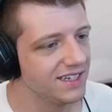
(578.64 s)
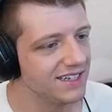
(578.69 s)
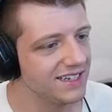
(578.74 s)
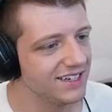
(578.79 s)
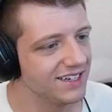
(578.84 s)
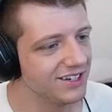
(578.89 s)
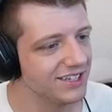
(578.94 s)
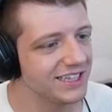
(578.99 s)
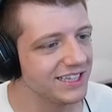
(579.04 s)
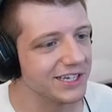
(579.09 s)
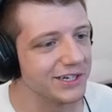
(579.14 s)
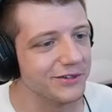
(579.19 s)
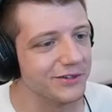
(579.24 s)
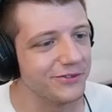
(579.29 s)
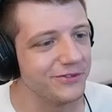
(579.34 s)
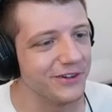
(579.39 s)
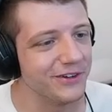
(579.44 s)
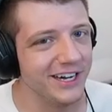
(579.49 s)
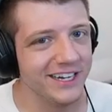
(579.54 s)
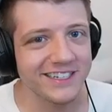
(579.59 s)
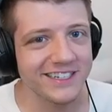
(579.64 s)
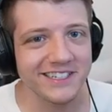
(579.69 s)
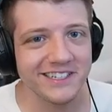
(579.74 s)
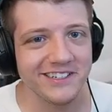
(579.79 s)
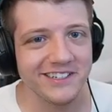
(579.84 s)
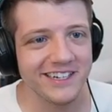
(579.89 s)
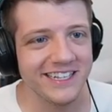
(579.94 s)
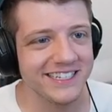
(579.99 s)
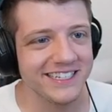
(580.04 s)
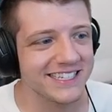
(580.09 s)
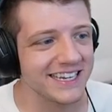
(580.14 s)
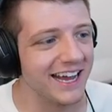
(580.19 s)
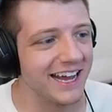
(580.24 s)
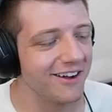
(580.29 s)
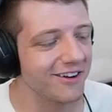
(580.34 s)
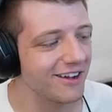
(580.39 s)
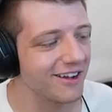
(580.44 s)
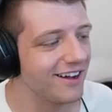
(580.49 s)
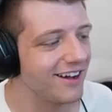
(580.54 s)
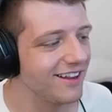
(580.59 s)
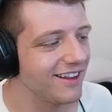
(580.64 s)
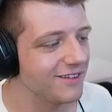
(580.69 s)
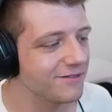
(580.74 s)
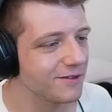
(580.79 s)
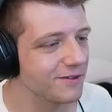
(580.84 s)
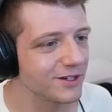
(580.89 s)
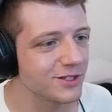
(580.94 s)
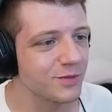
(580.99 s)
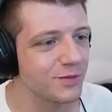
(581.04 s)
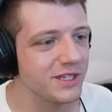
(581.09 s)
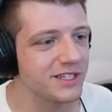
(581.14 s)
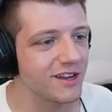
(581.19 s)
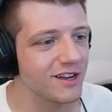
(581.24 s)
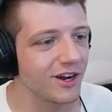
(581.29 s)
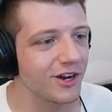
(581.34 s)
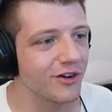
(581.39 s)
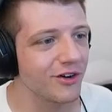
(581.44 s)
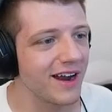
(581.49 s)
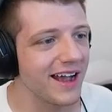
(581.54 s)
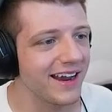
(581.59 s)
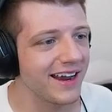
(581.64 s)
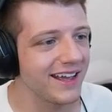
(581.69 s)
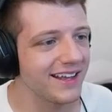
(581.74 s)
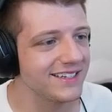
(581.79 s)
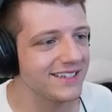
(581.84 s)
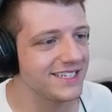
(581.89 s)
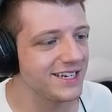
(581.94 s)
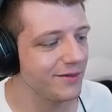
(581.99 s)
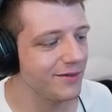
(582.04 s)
What the fuck, dude? He's an alcoholic. First we saw crackheads, now we